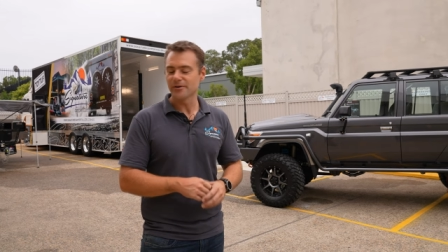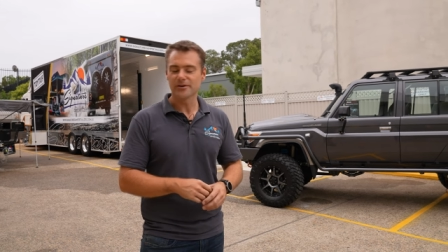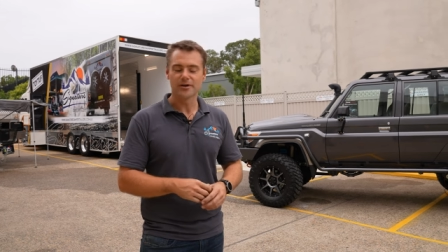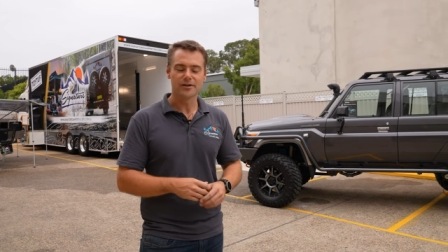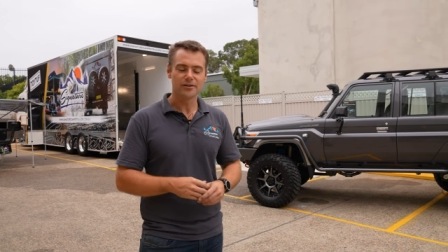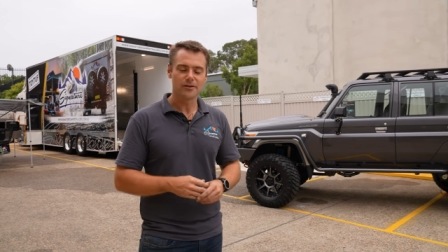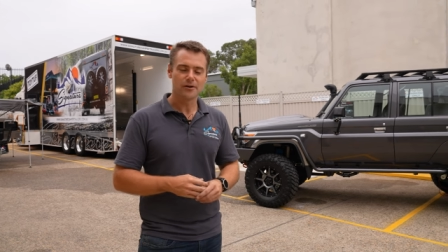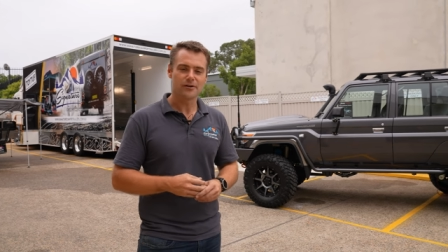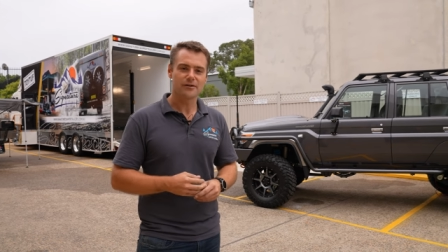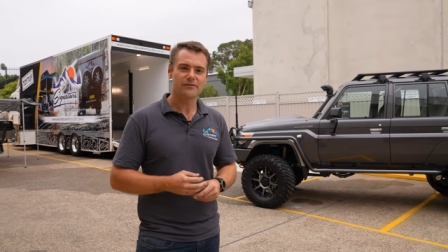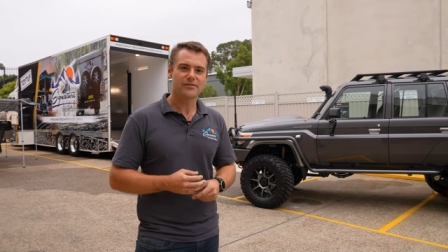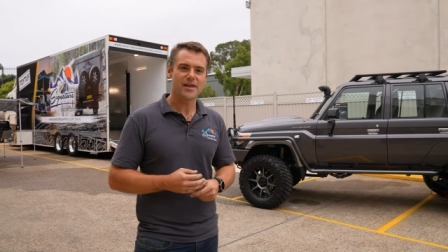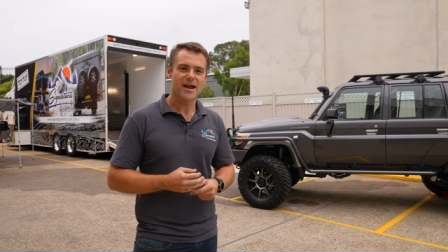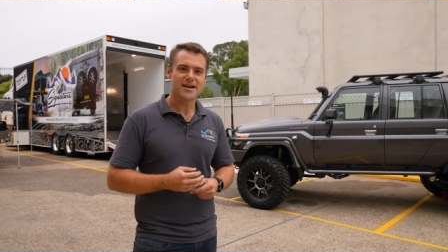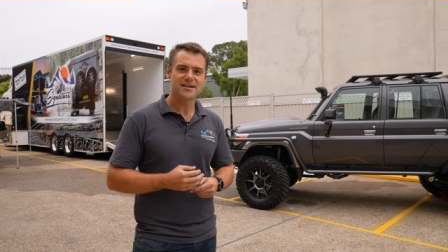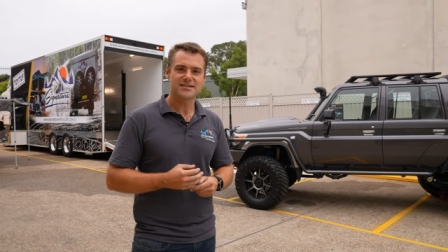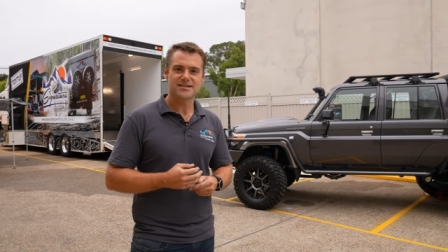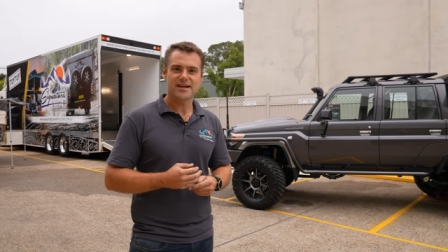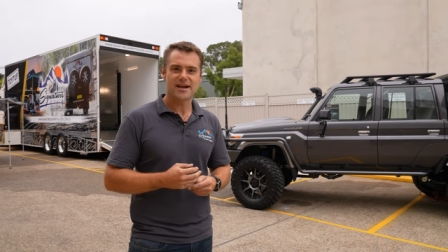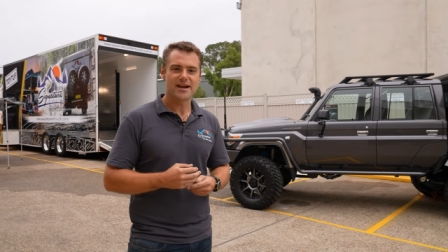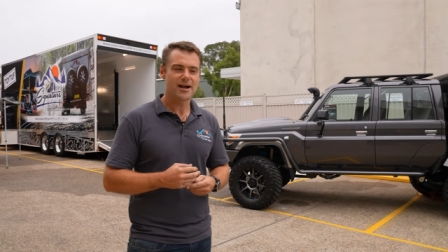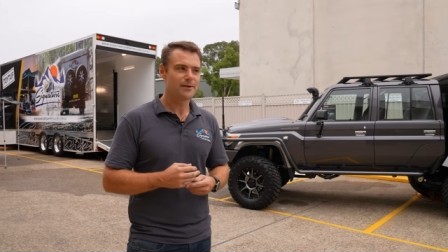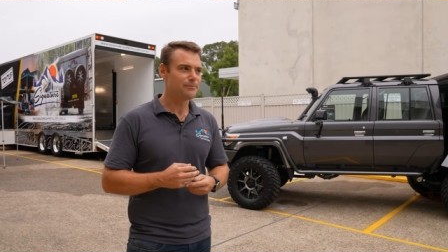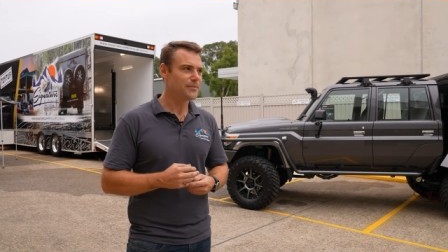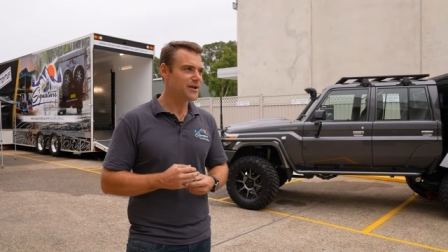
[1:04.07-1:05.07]
and a lot of that is
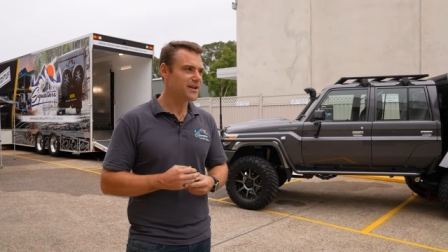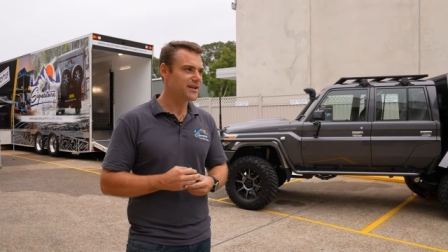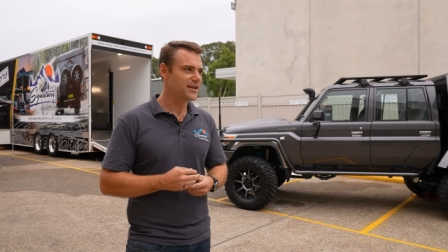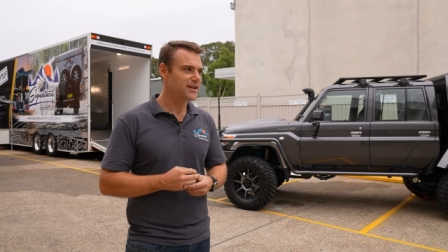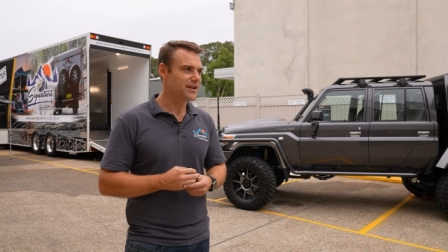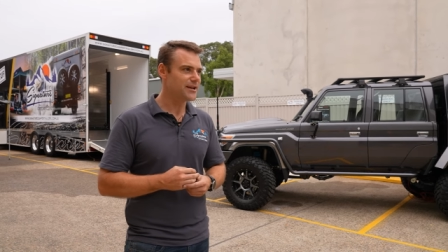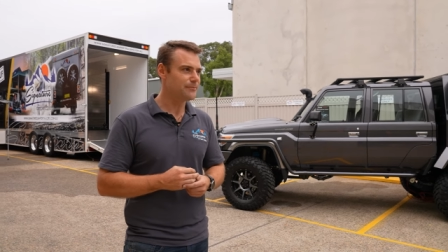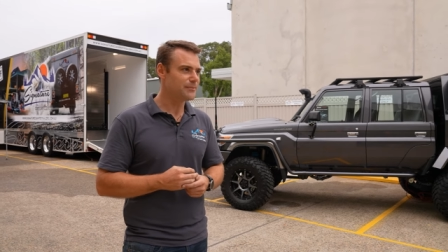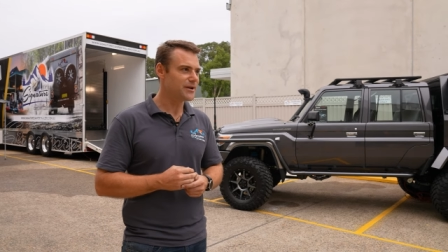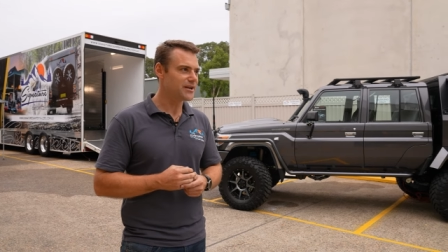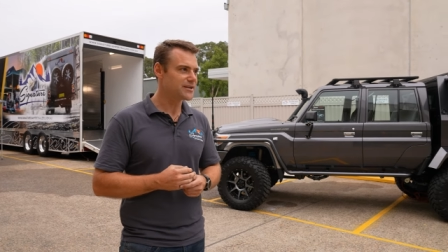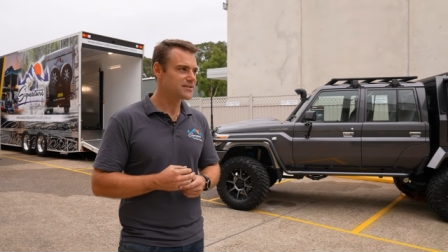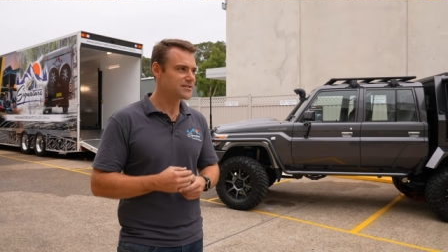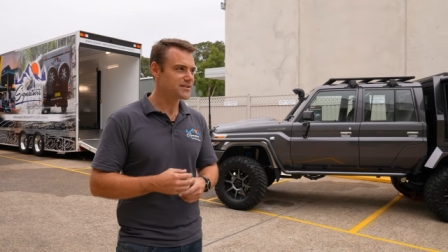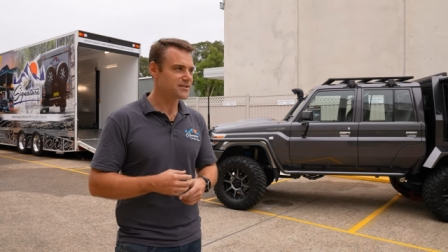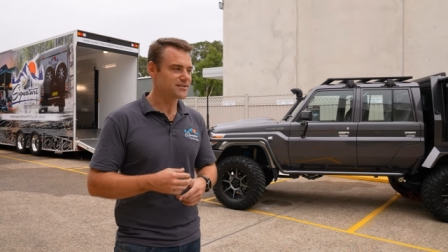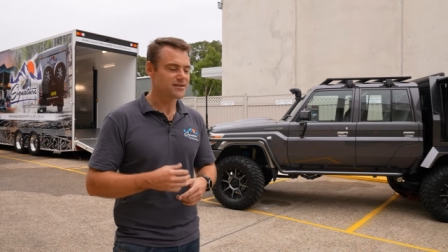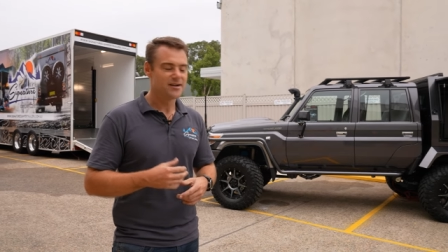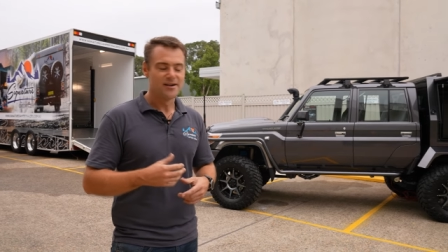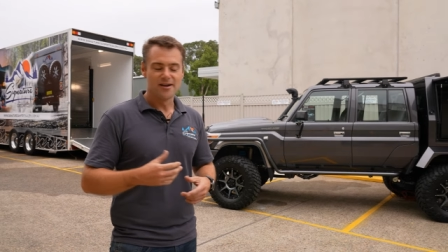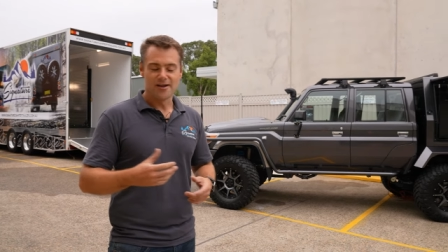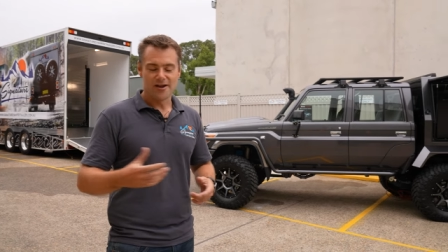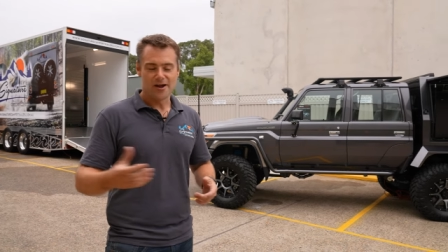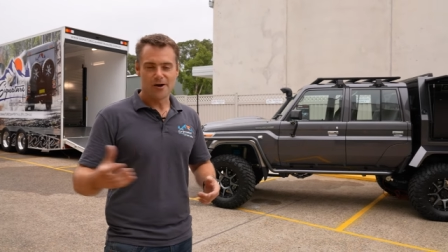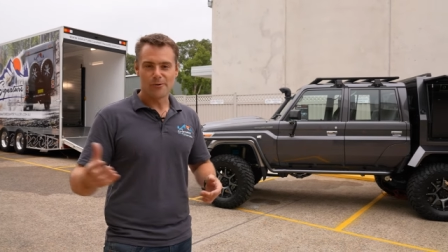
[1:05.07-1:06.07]
ARB gear because it,
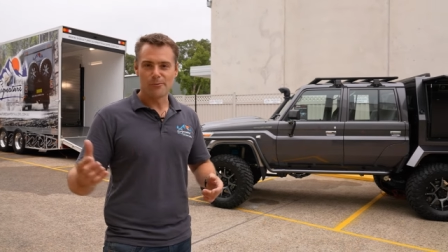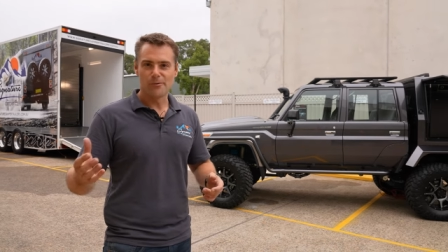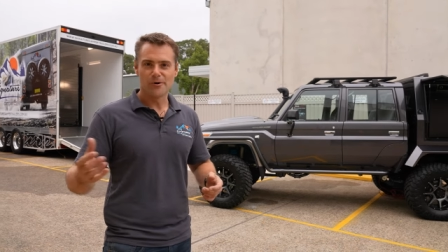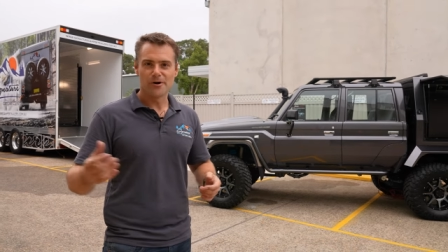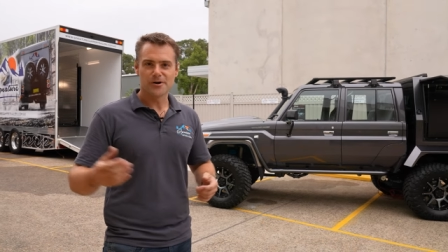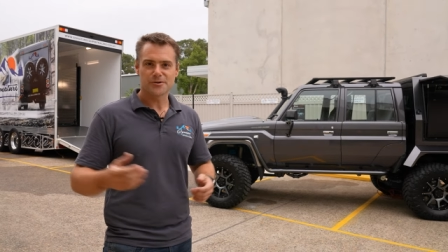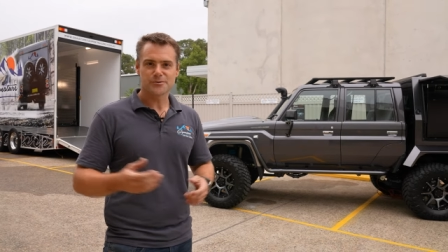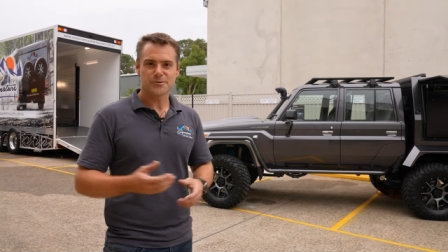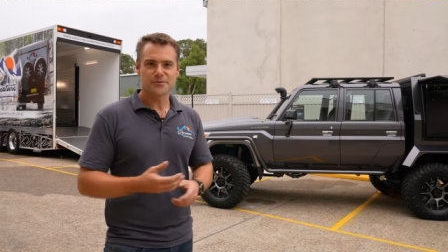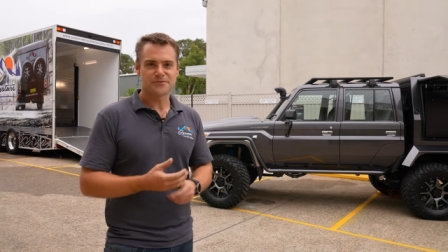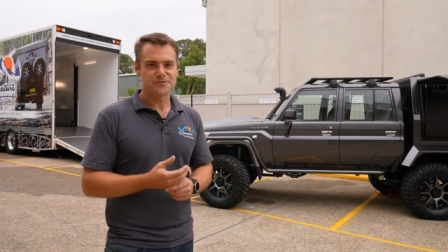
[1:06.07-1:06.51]
it works.